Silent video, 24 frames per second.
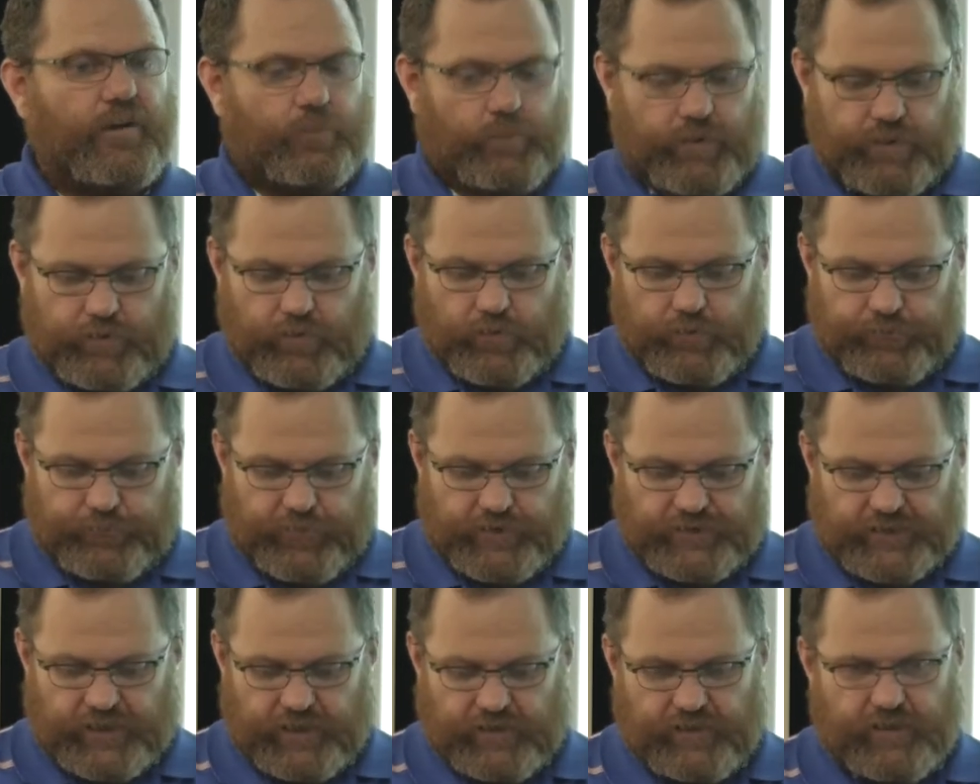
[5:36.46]
with good
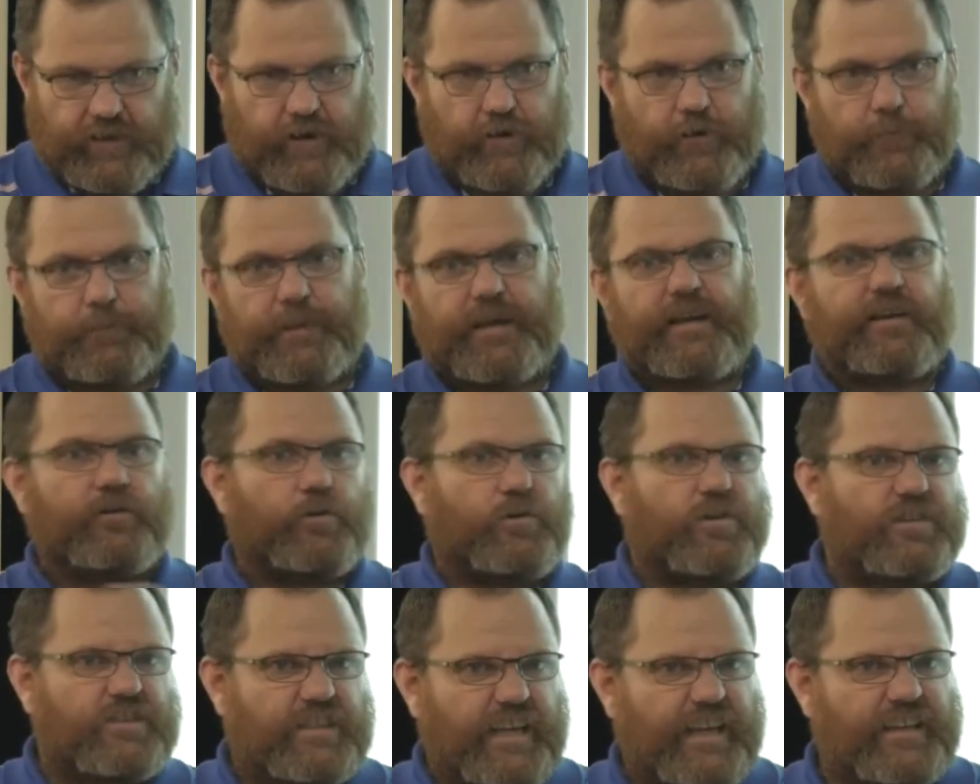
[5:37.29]
physiotherapy, it'll
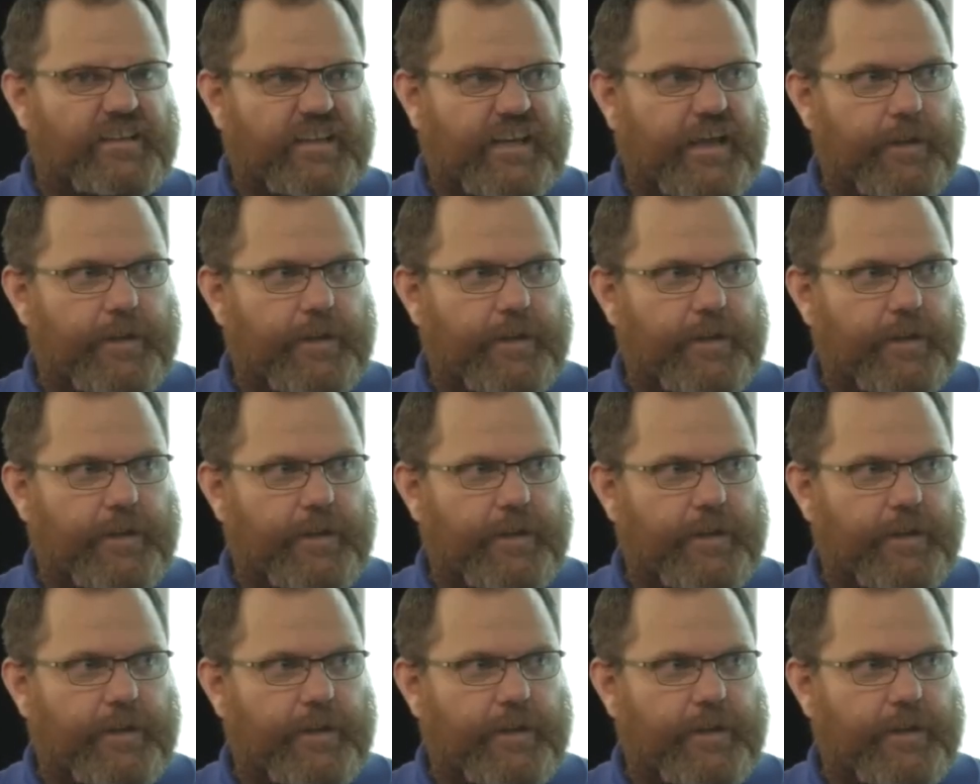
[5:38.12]
tend to